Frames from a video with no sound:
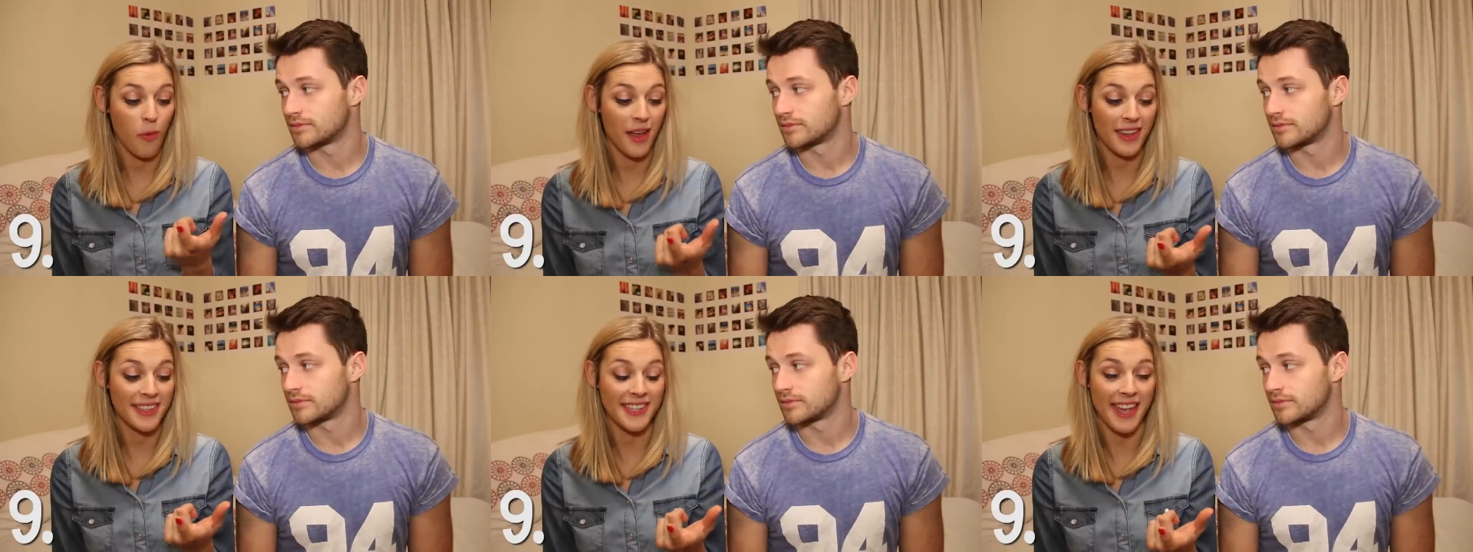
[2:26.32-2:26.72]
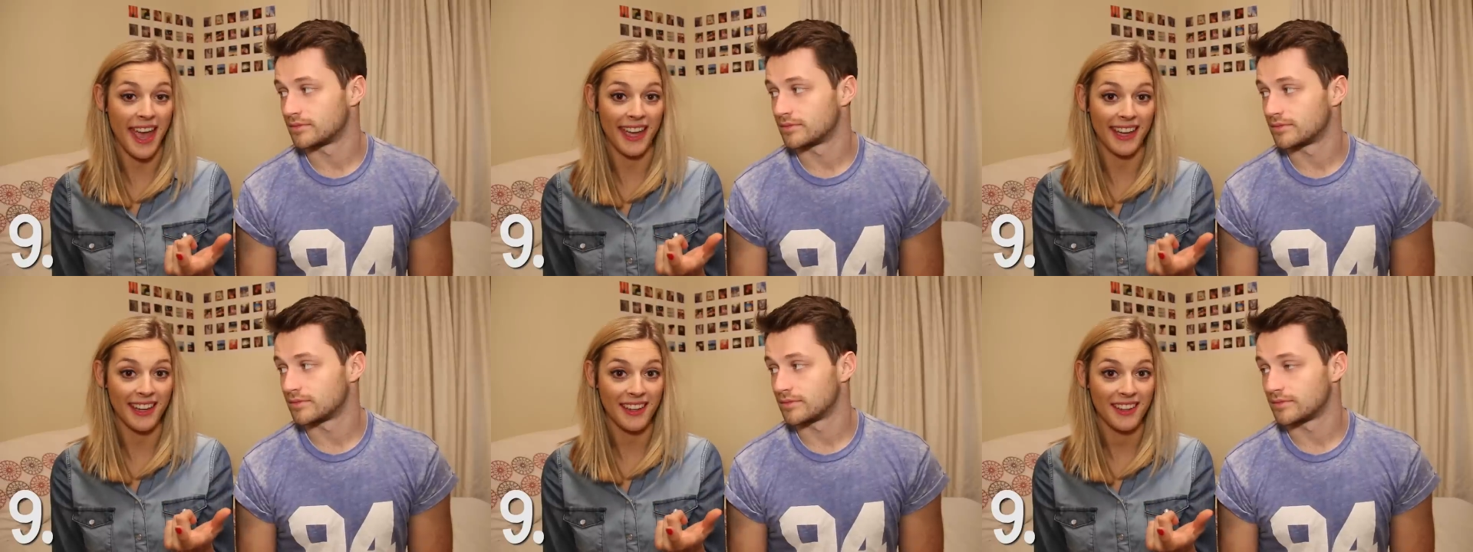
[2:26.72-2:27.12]
Speaker 1: One
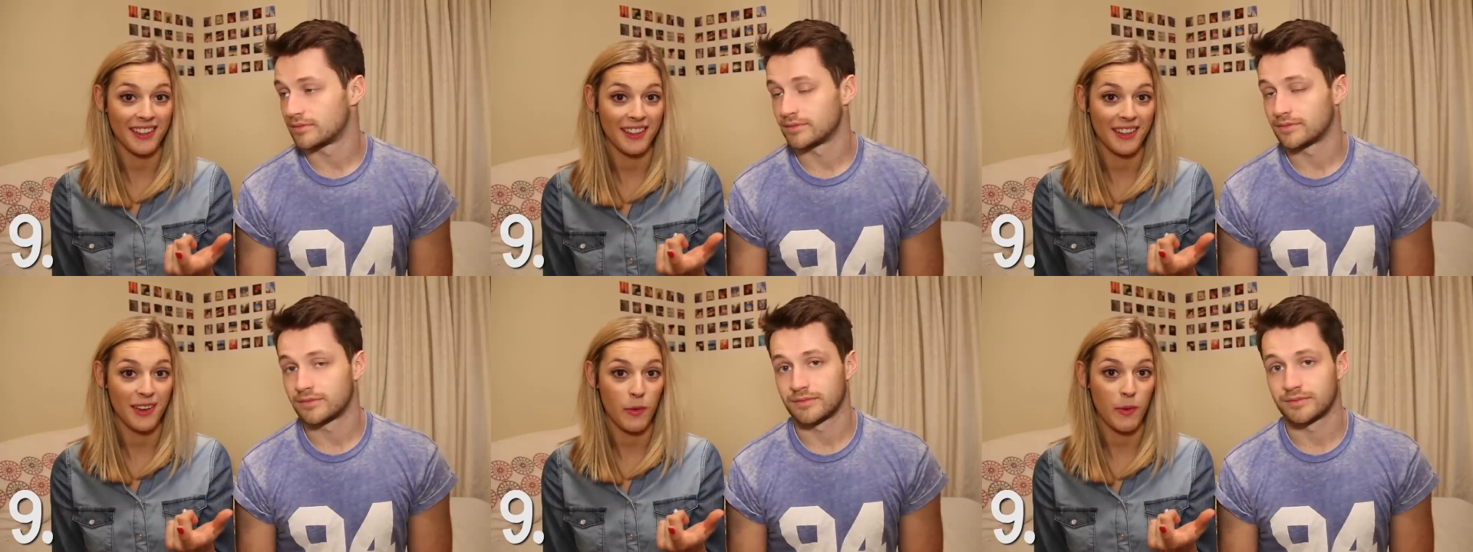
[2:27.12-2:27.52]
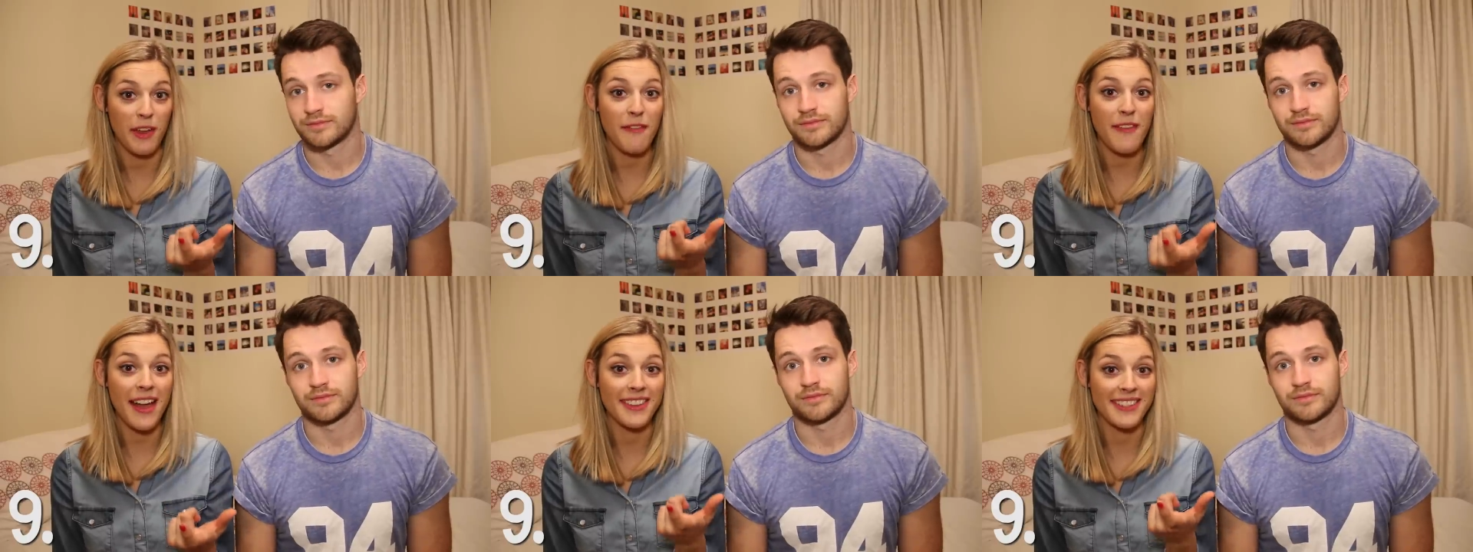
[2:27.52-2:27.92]
day,
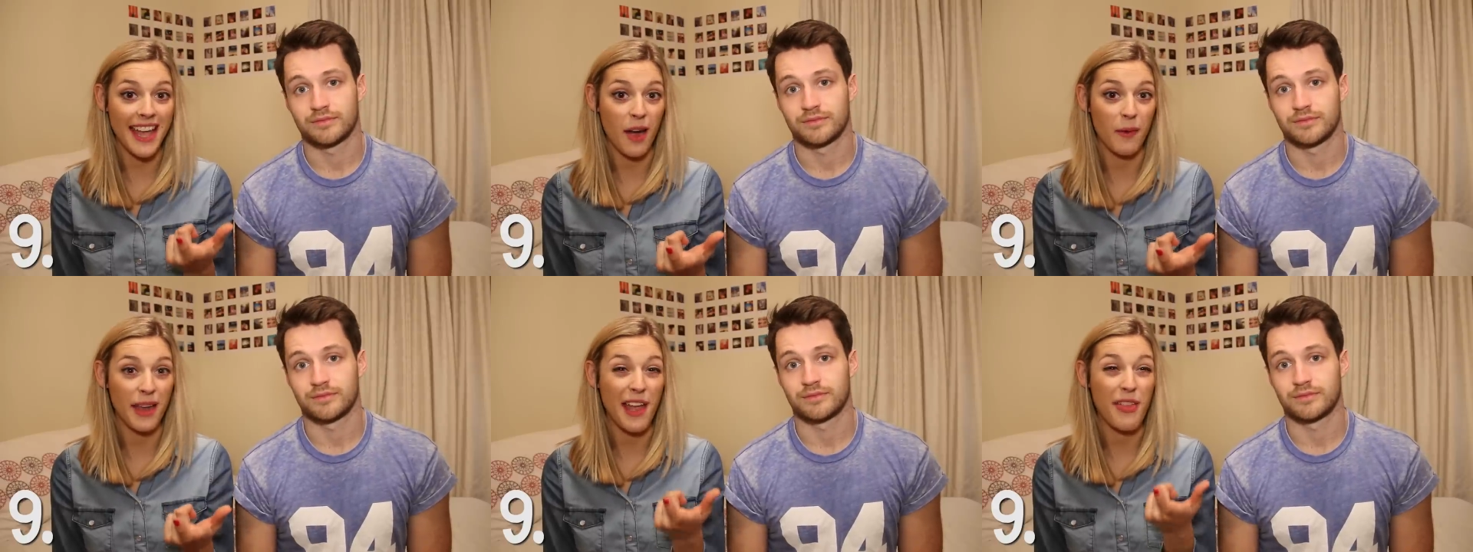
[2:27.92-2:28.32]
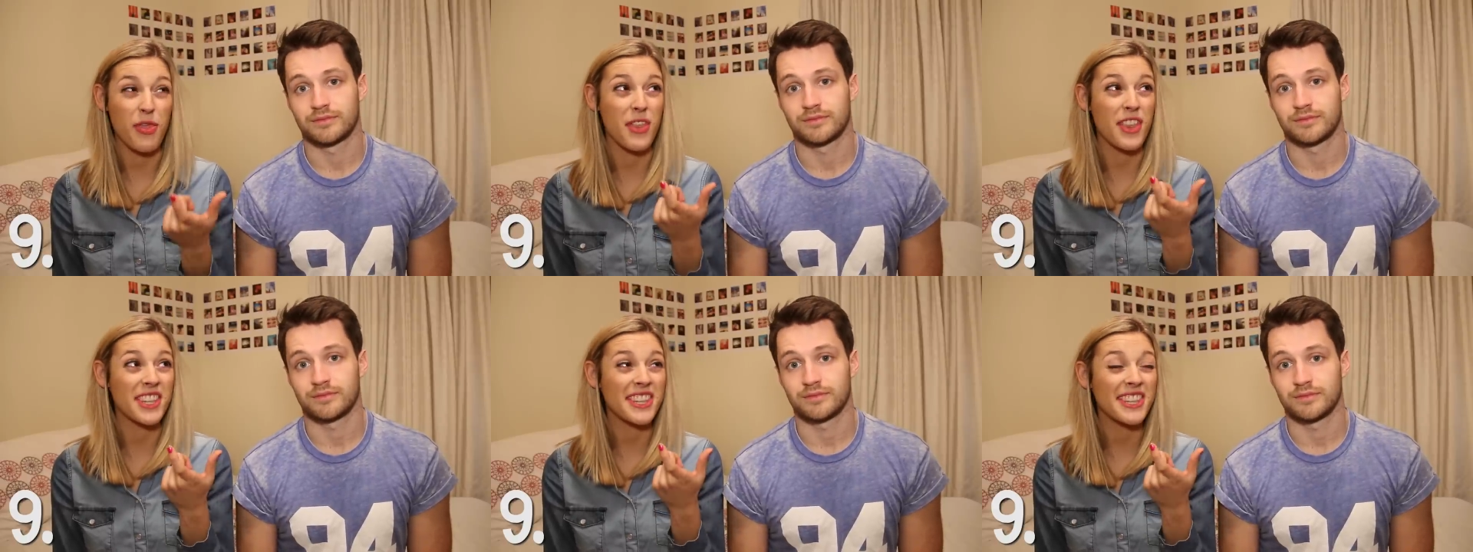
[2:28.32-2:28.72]
we found out we
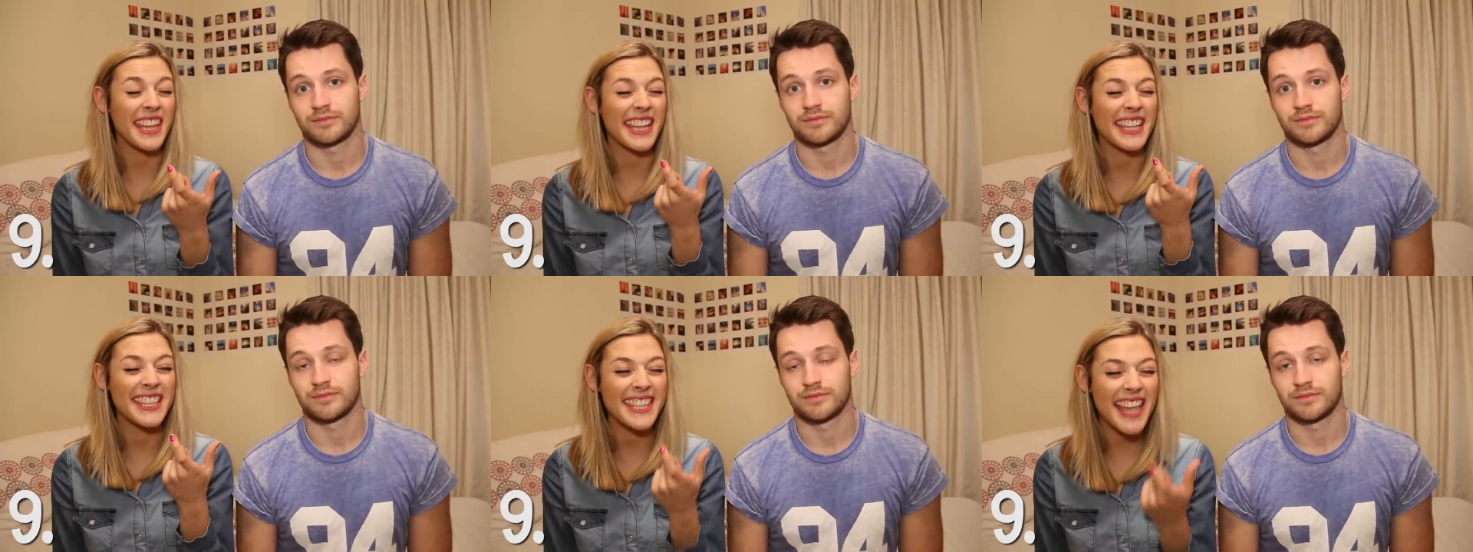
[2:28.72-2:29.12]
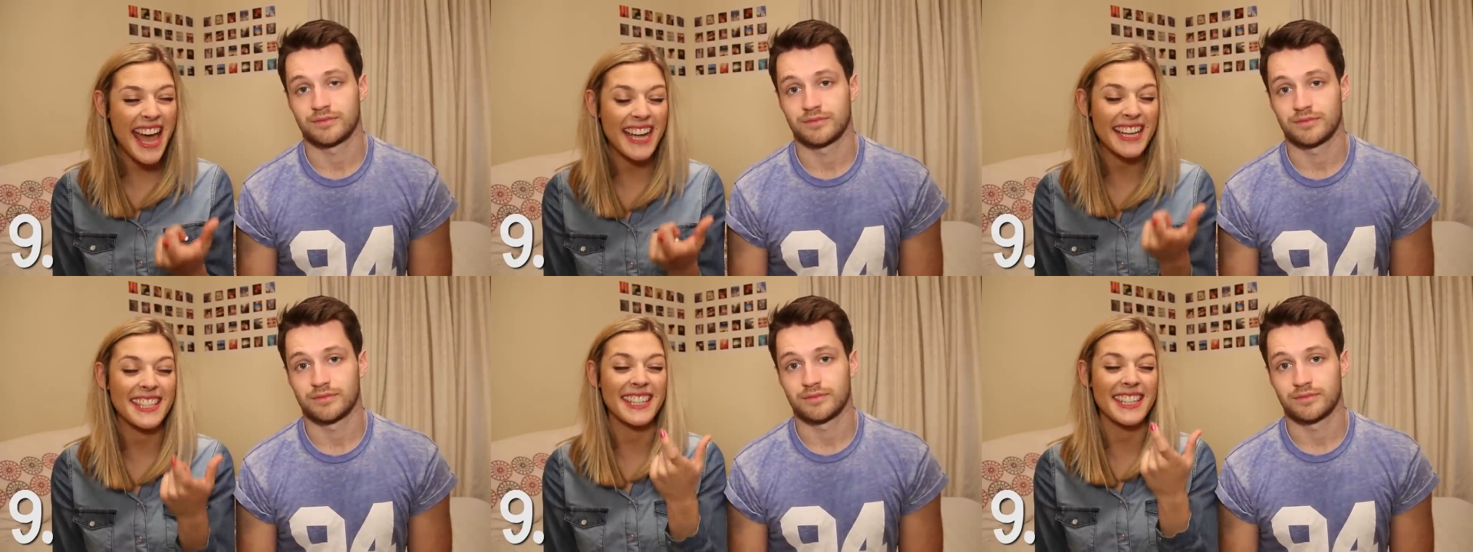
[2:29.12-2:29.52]
had this
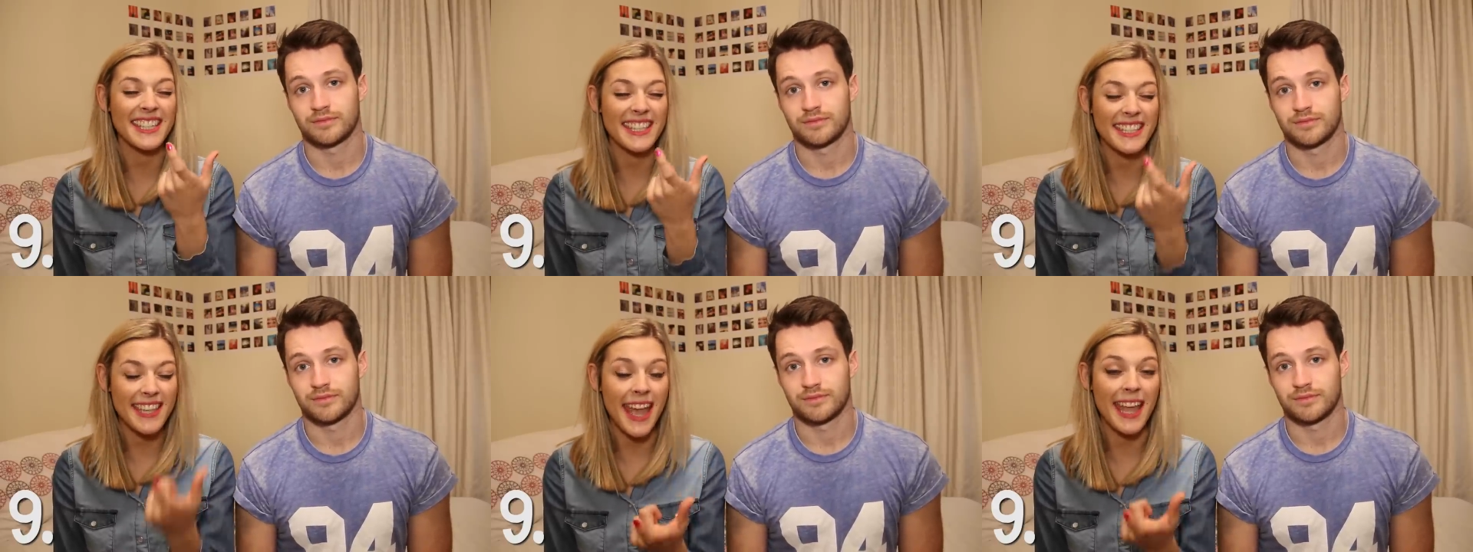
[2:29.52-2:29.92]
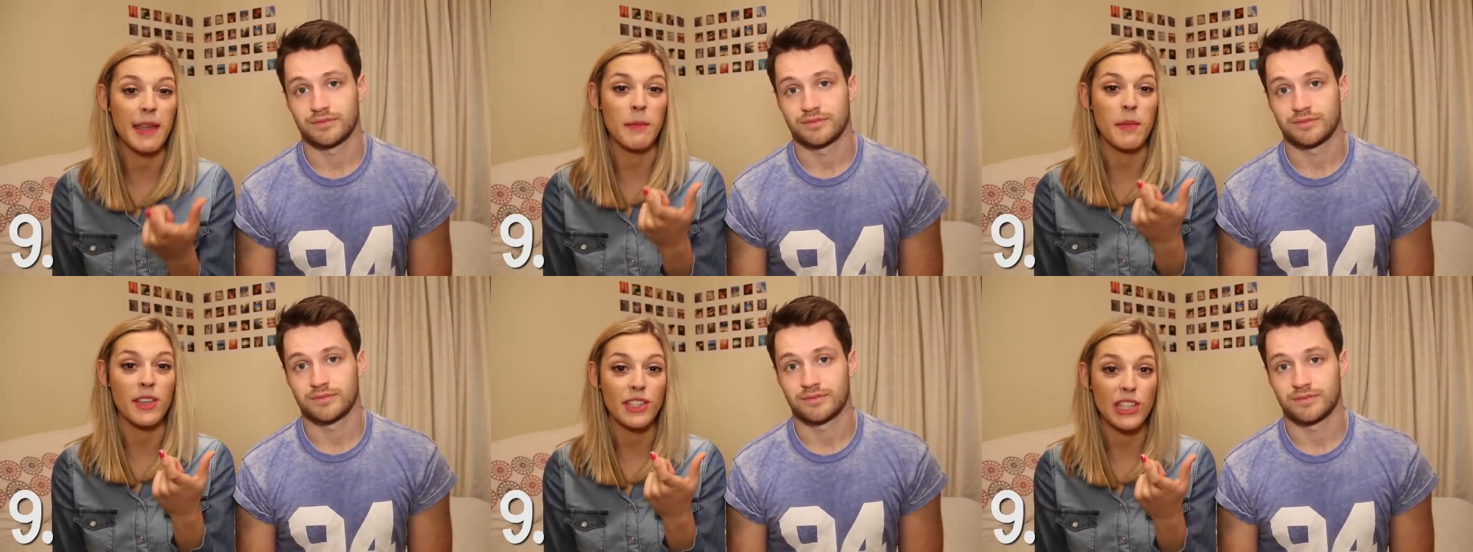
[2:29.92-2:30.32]
exact same